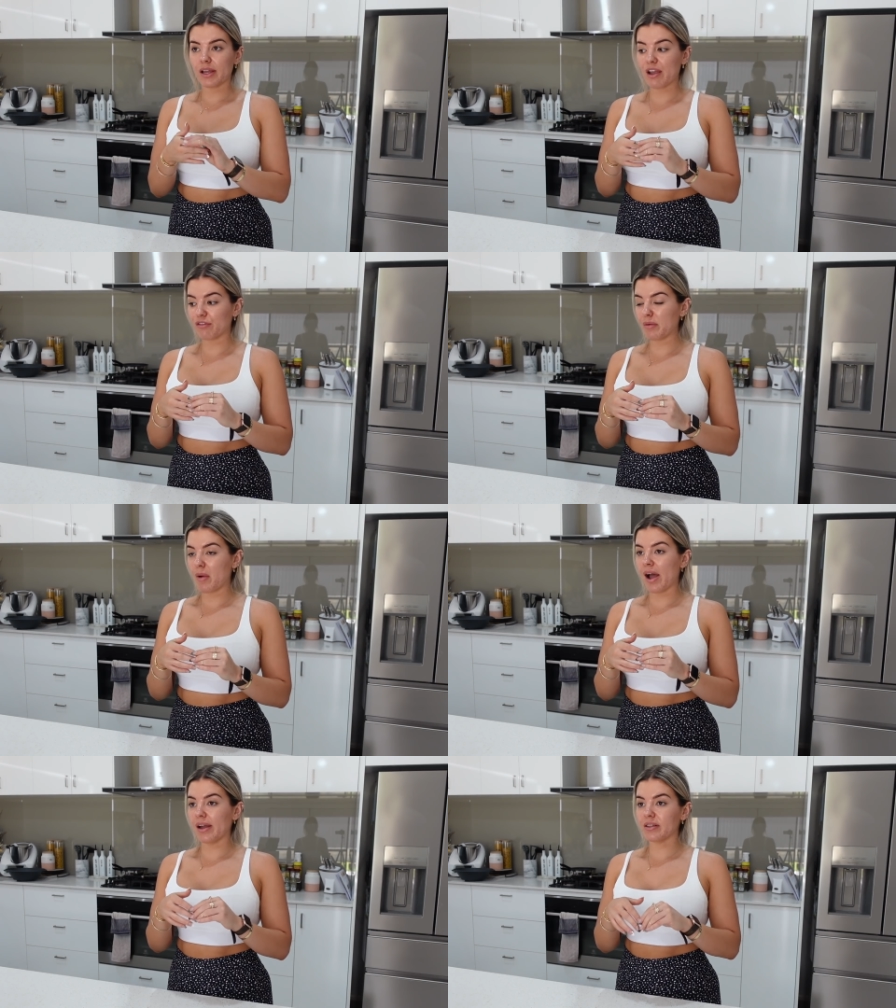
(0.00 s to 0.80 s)
Every
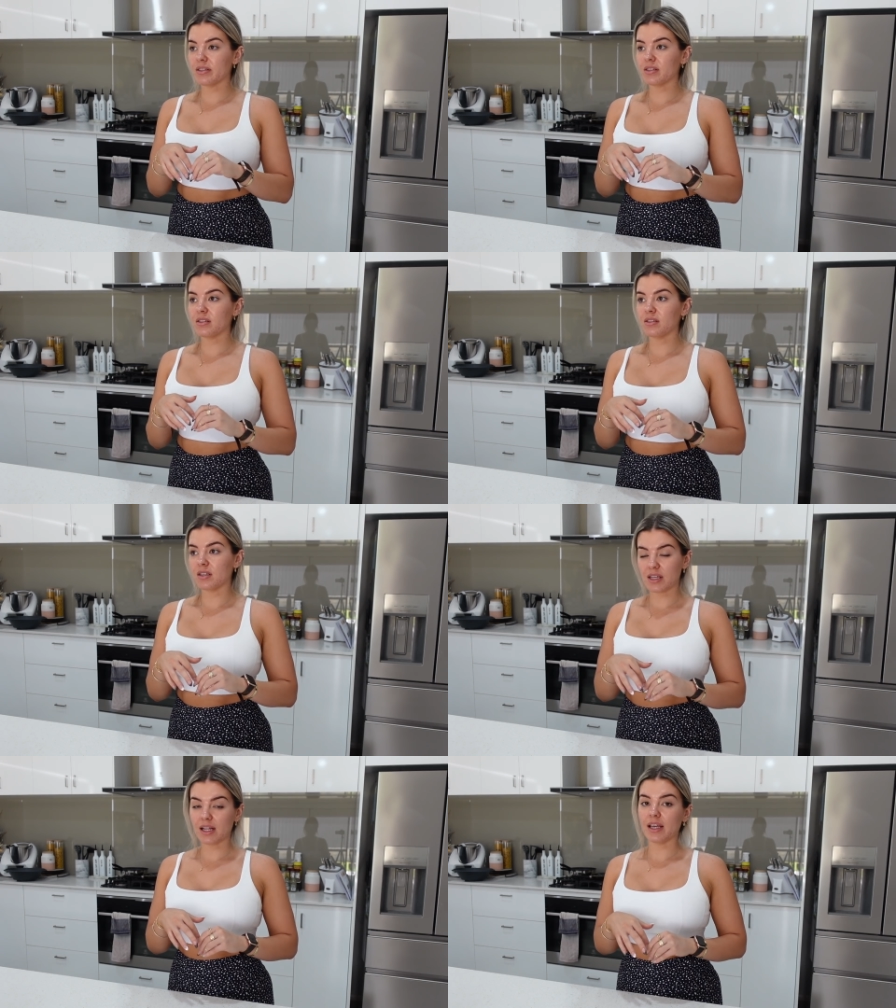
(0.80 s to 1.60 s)
Mite,
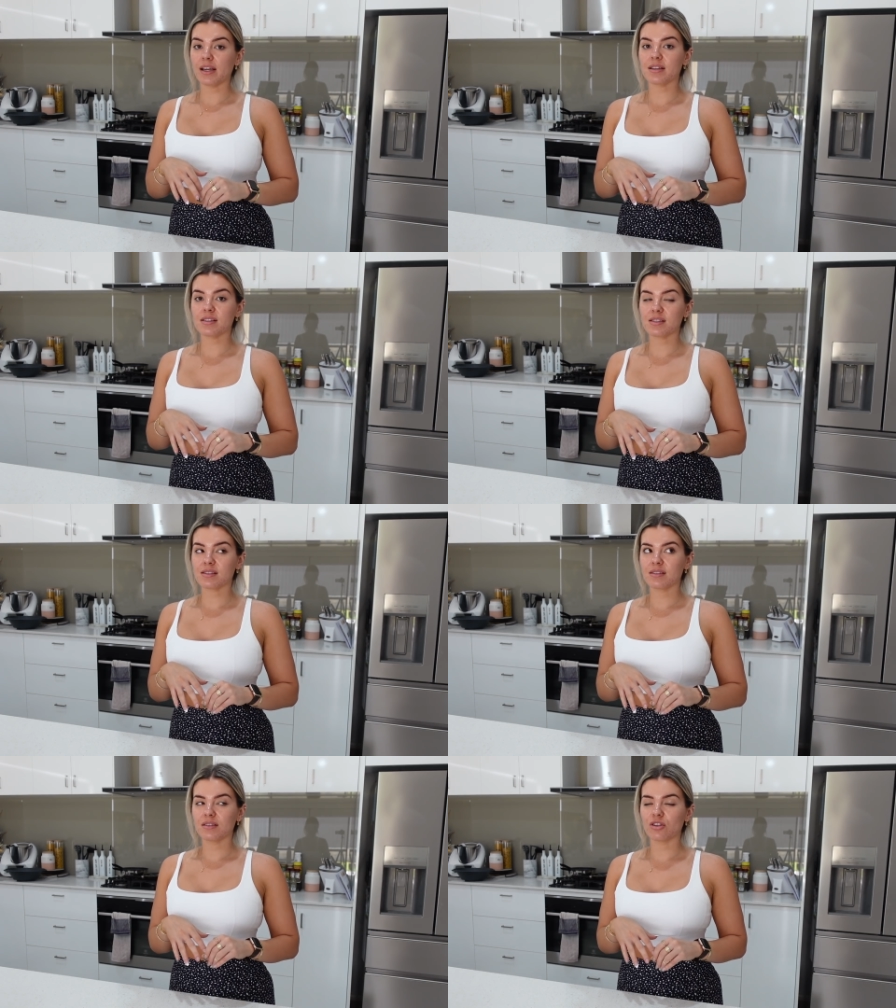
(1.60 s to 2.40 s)

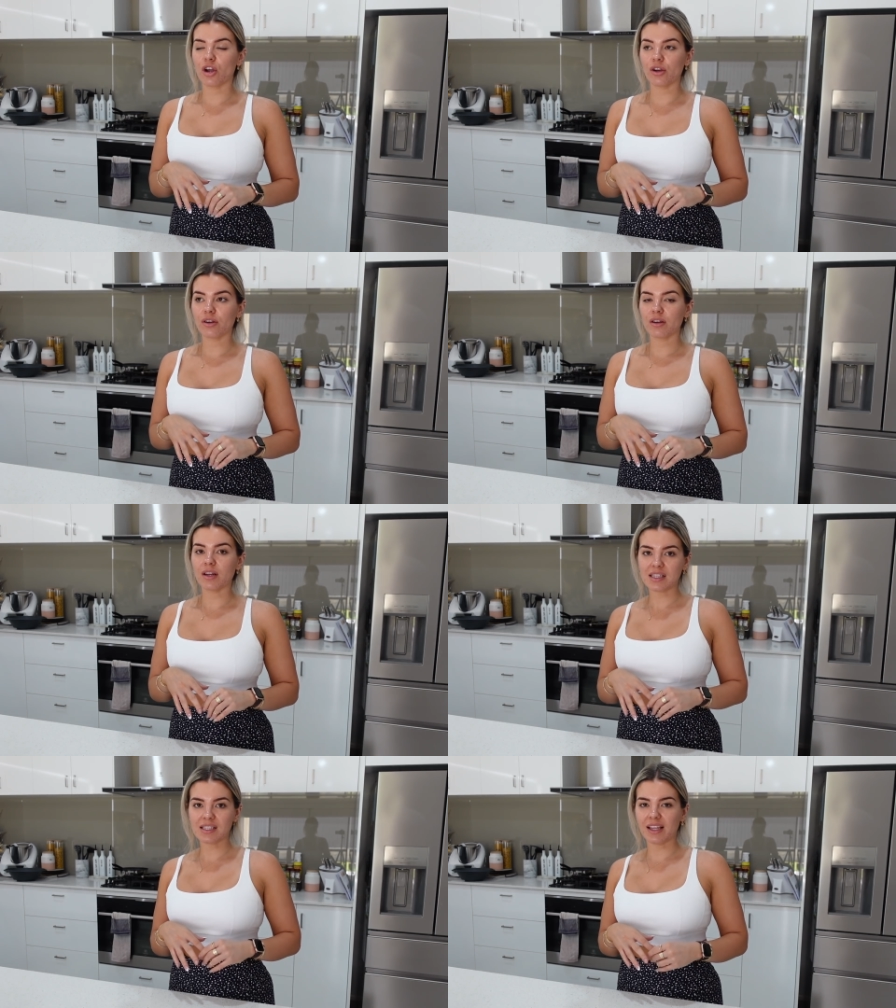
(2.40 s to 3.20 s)
Nutelex,
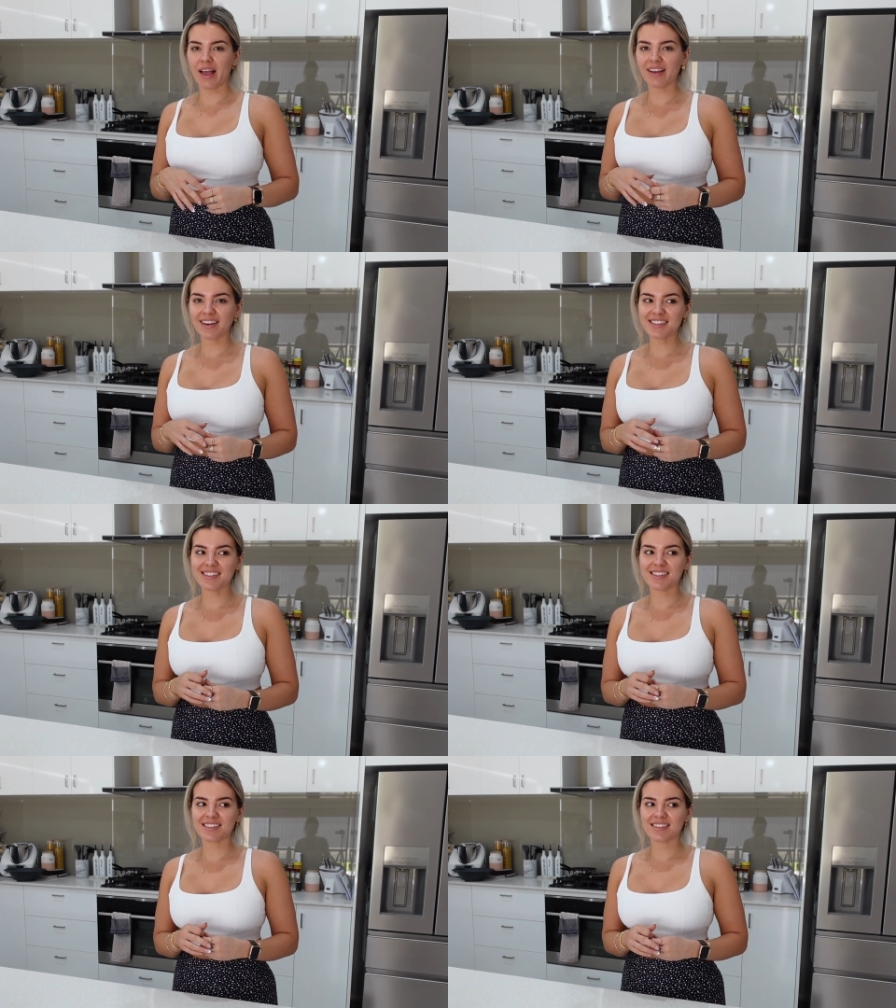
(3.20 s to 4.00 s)

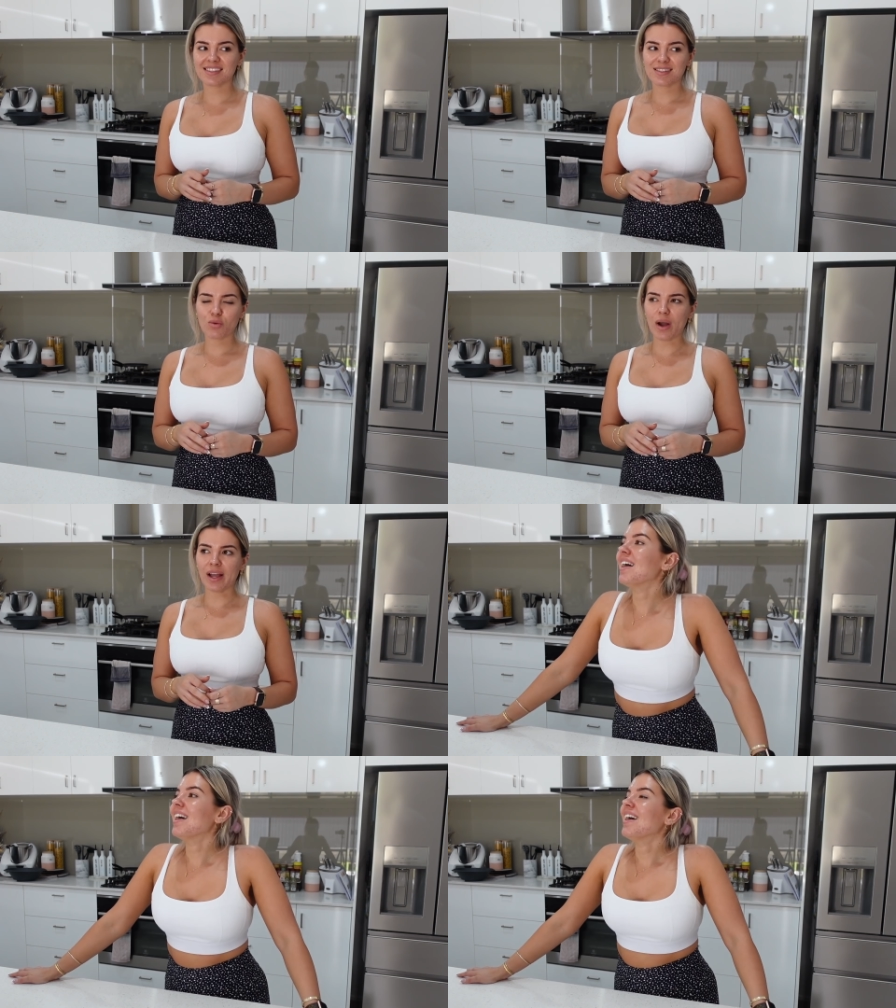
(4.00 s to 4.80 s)
wow,
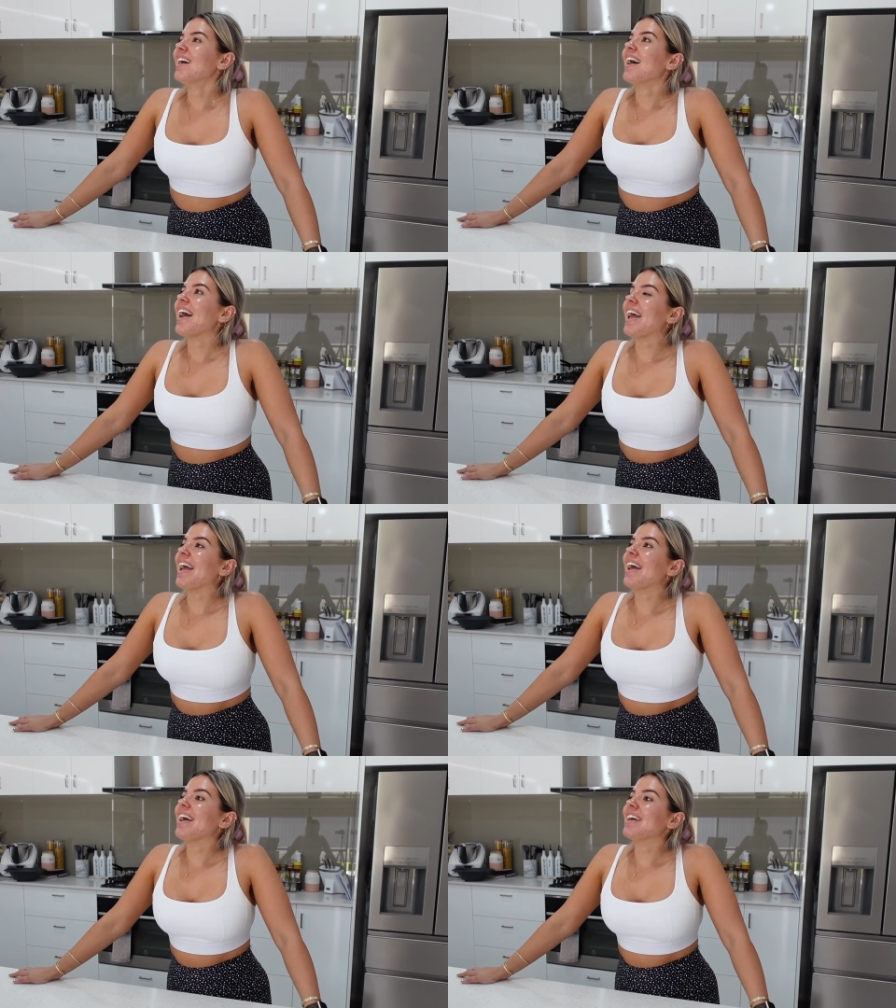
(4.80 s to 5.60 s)

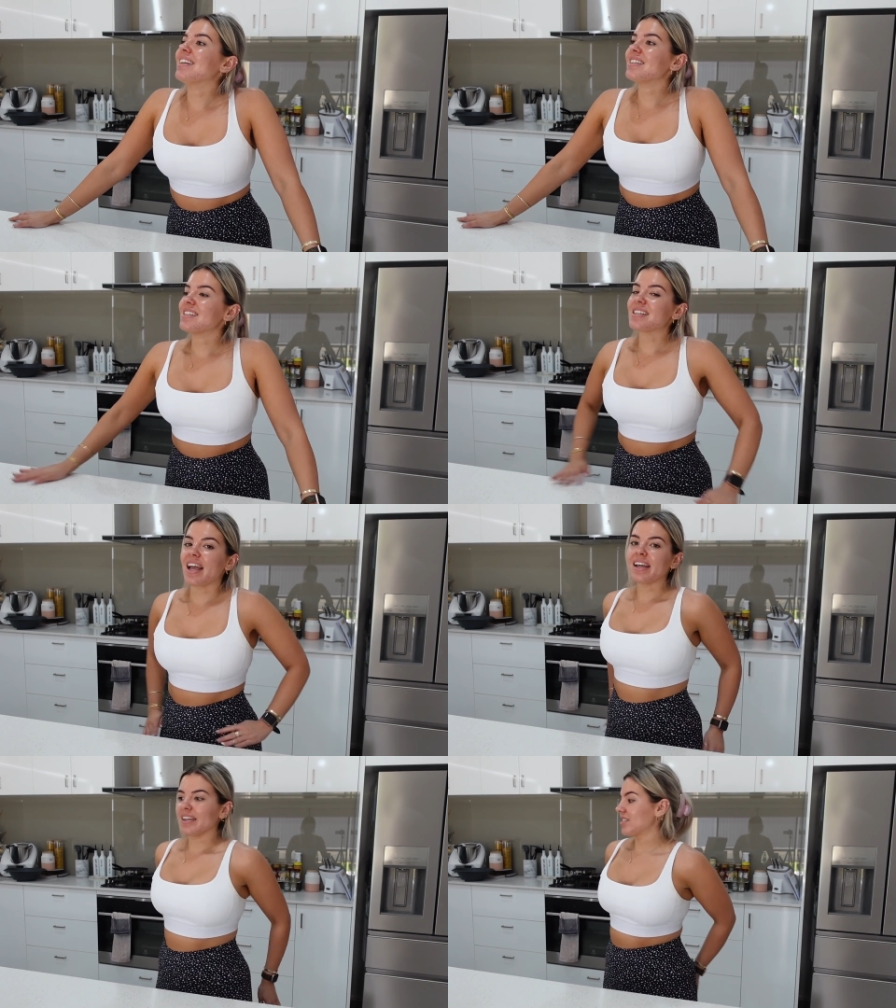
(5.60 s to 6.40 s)
and
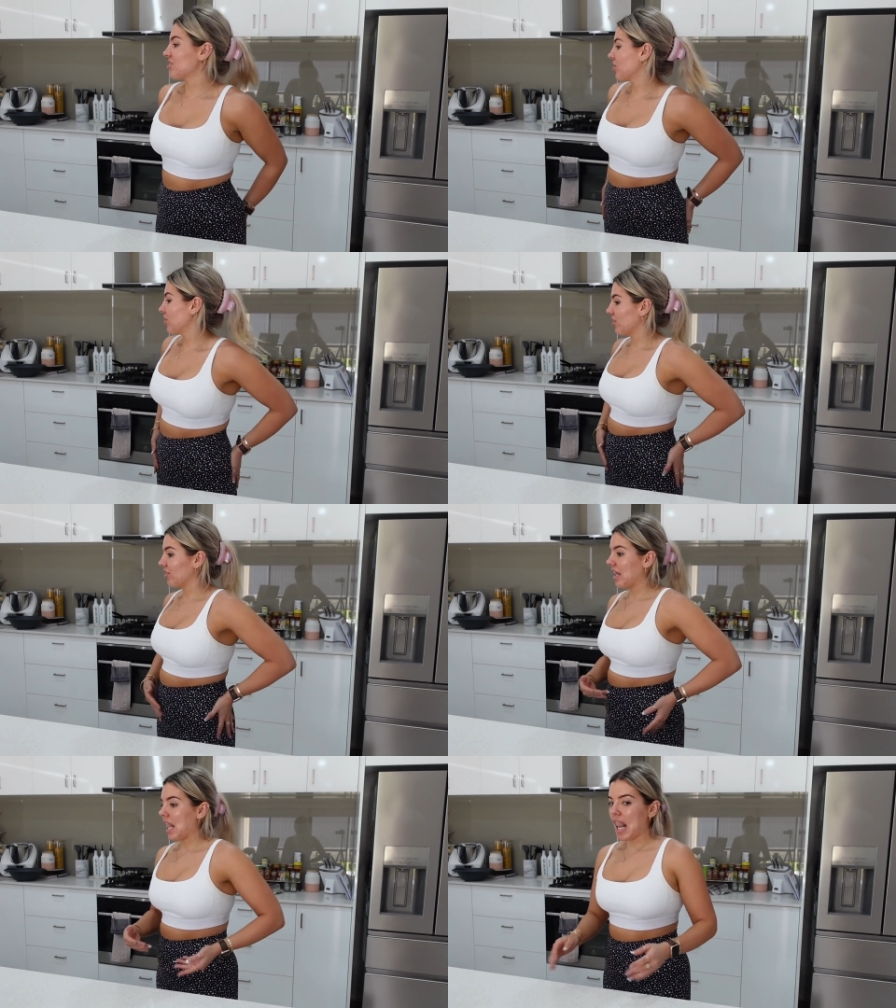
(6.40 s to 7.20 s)
eggs. So
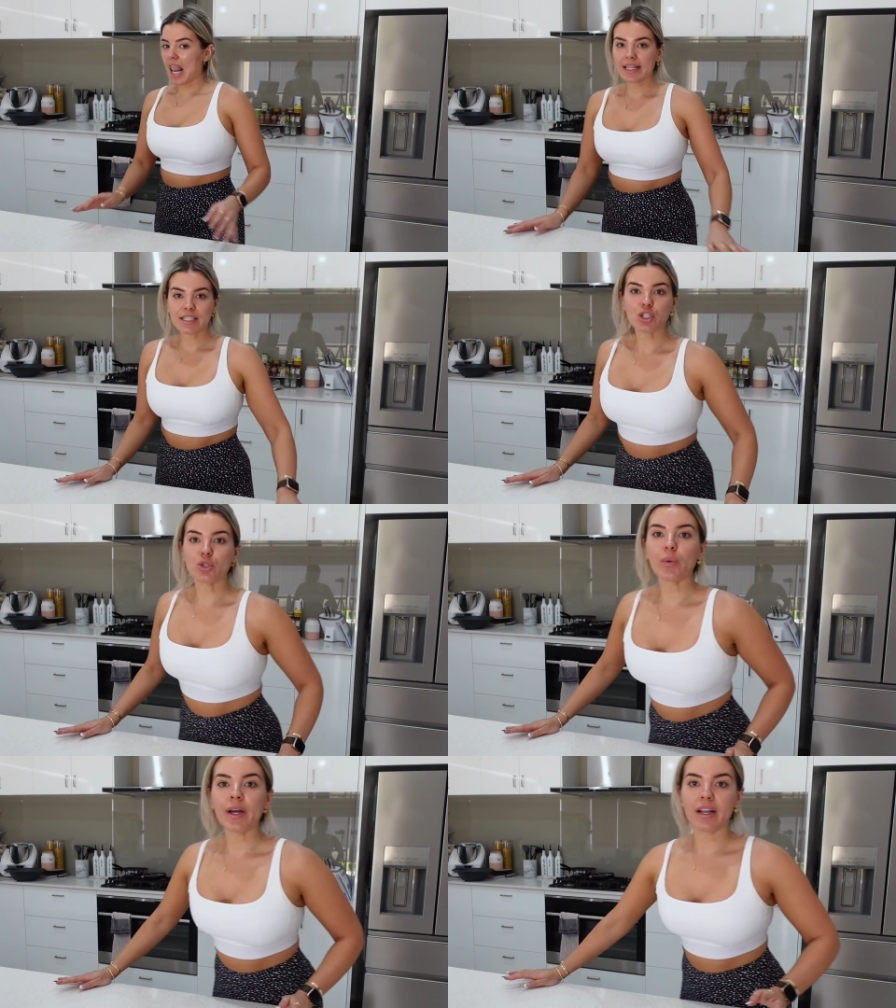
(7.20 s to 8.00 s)
let's
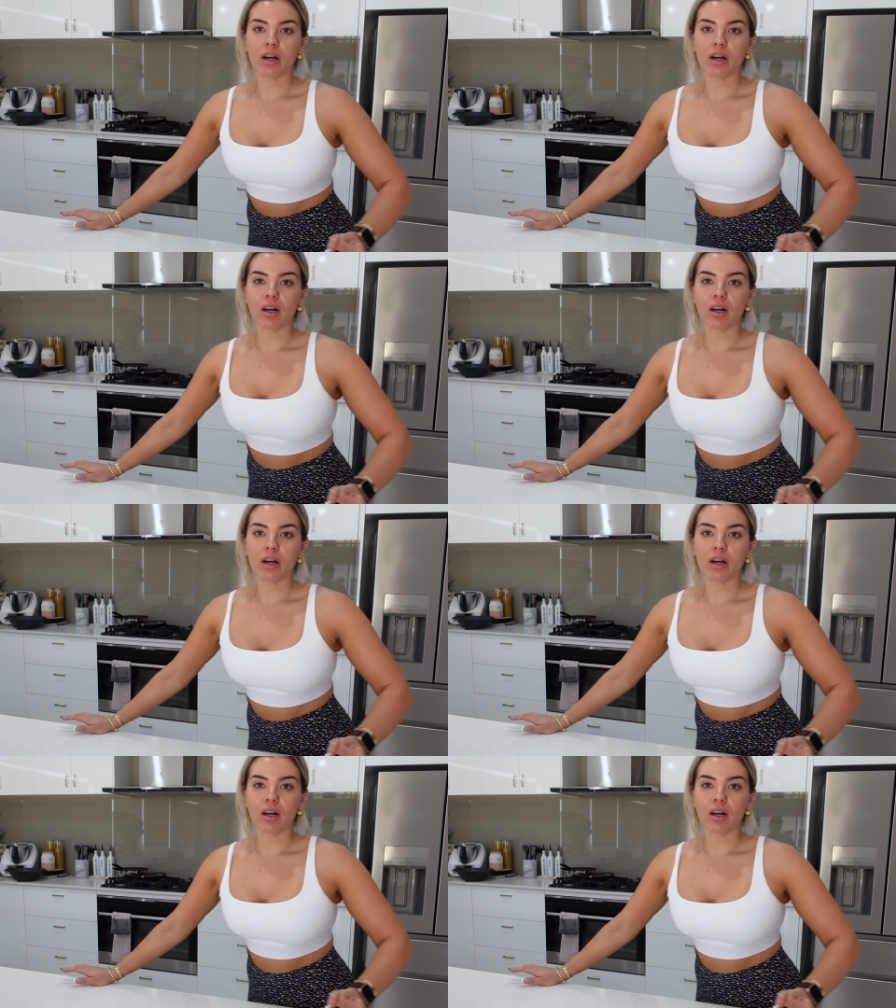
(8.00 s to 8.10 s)
do it.